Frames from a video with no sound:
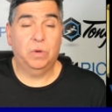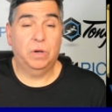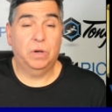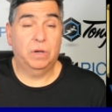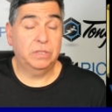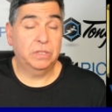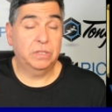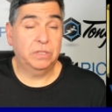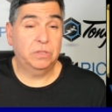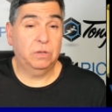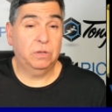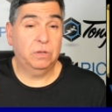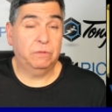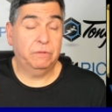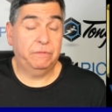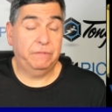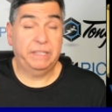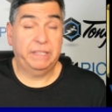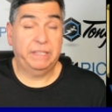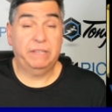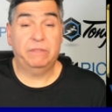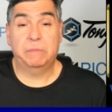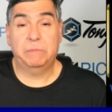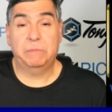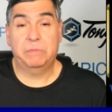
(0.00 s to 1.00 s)
just over
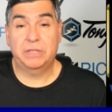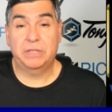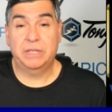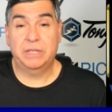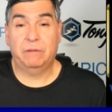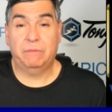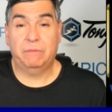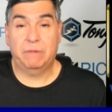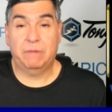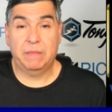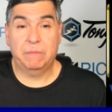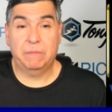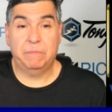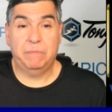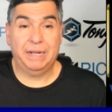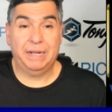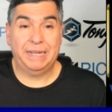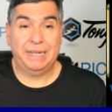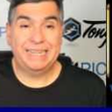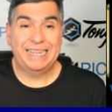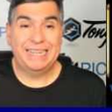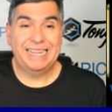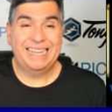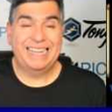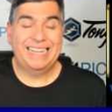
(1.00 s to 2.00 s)
51% around the
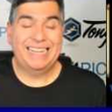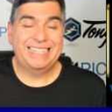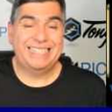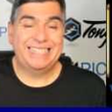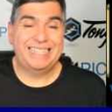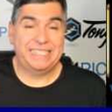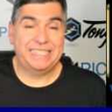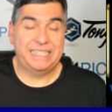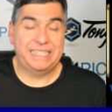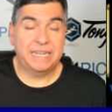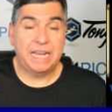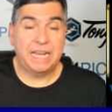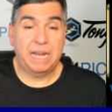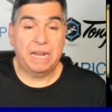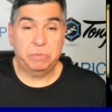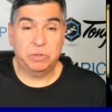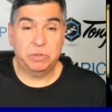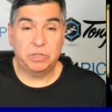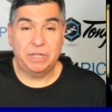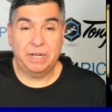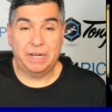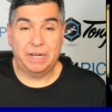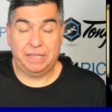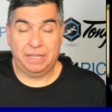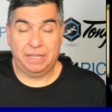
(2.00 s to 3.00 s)
bucket,
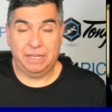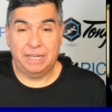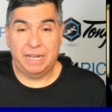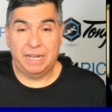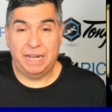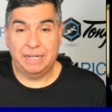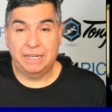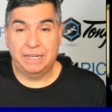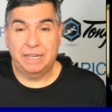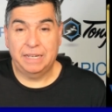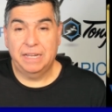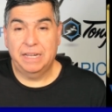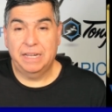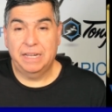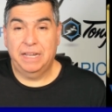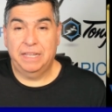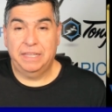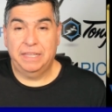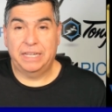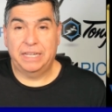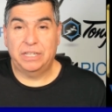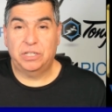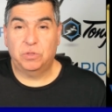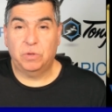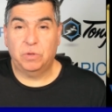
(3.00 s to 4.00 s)
69% at the line.
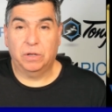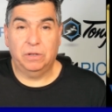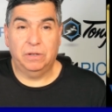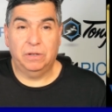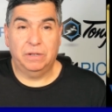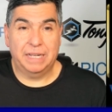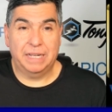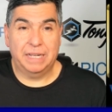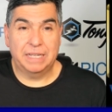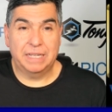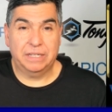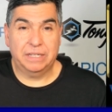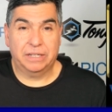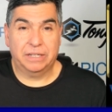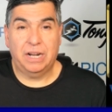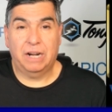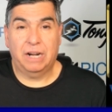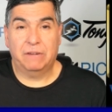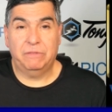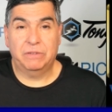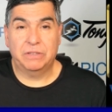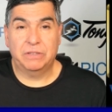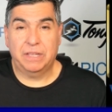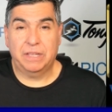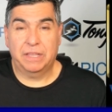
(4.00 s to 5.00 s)
They struggle against the
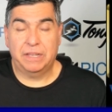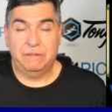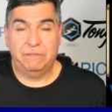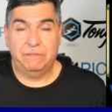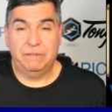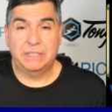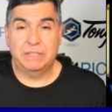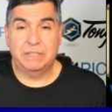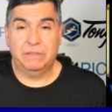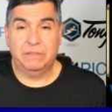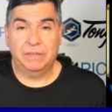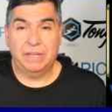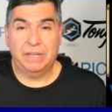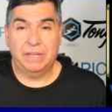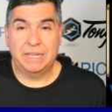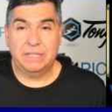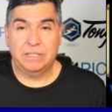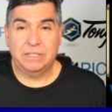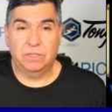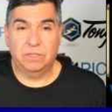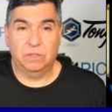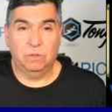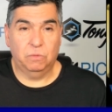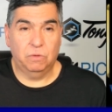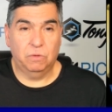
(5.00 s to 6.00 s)
conference on the defensive
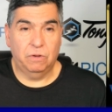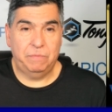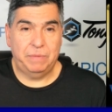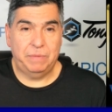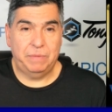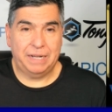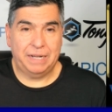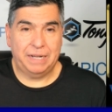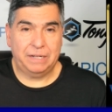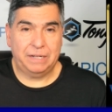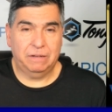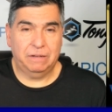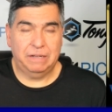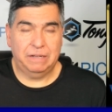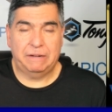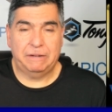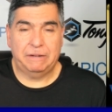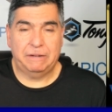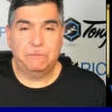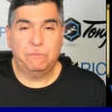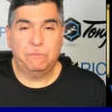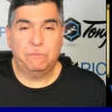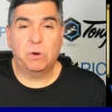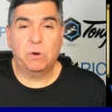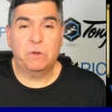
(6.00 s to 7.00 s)
glass. The Wolfpack are
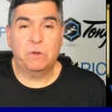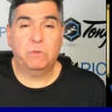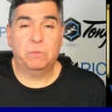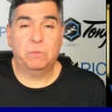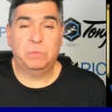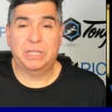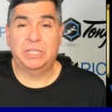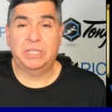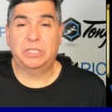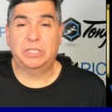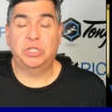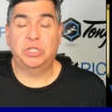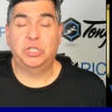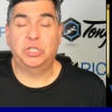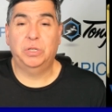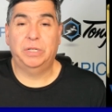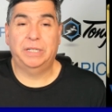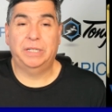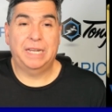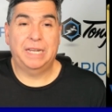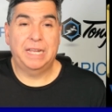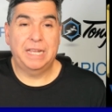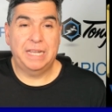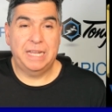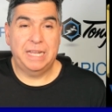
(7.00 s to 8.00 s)
allowing 44%
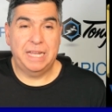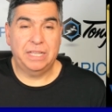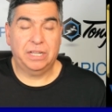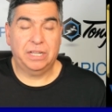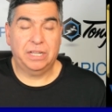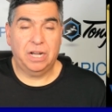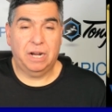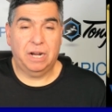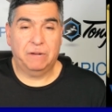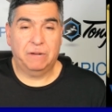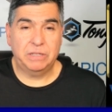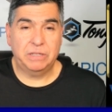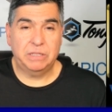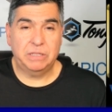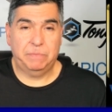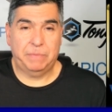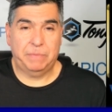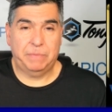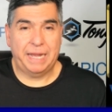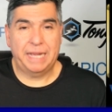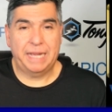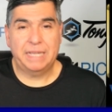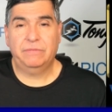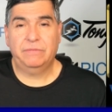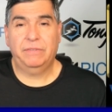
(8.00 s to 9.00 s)
shooting in the conference.
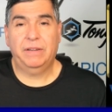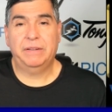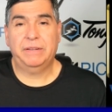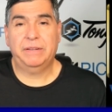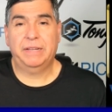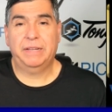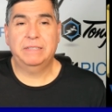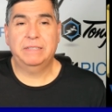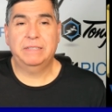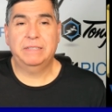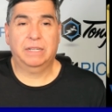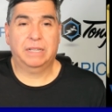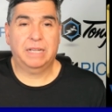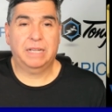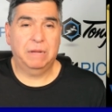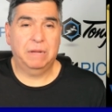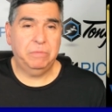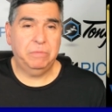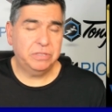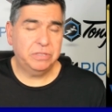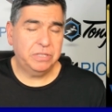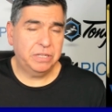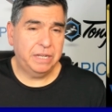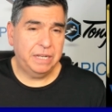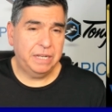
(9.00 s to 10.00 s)
Past 5 games, the
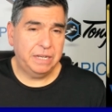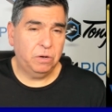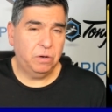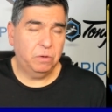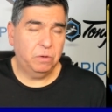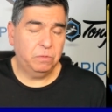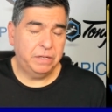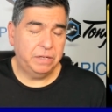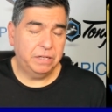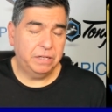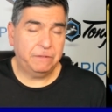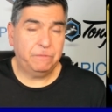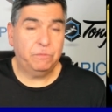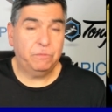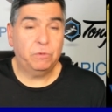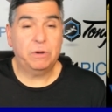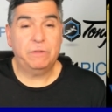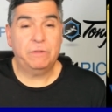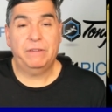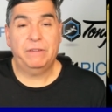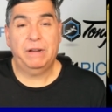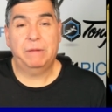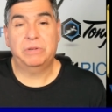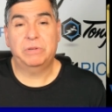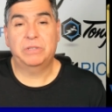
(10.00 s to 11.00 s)
Cowboys have hit nearly
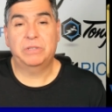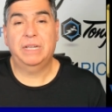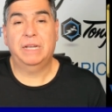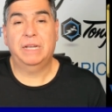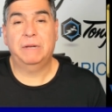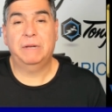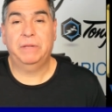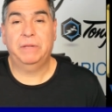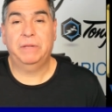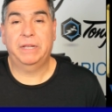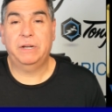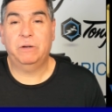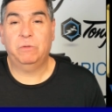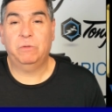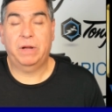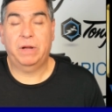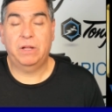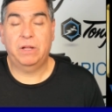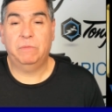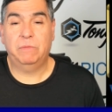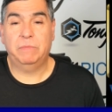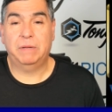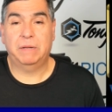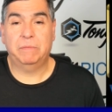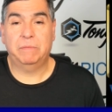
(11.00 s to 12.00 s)
45%. Play here,
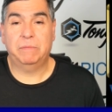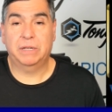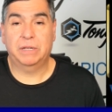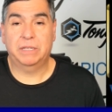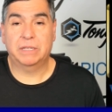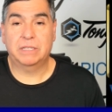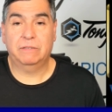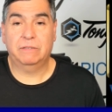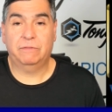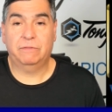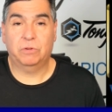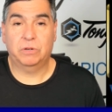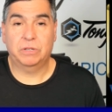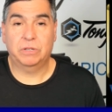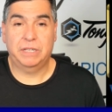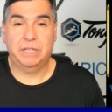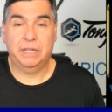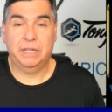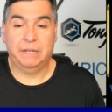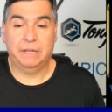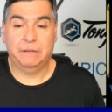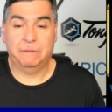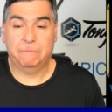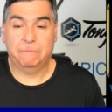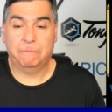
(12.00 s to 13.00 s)
Wyoming, plus the
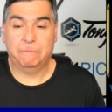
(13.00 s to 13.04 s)
14.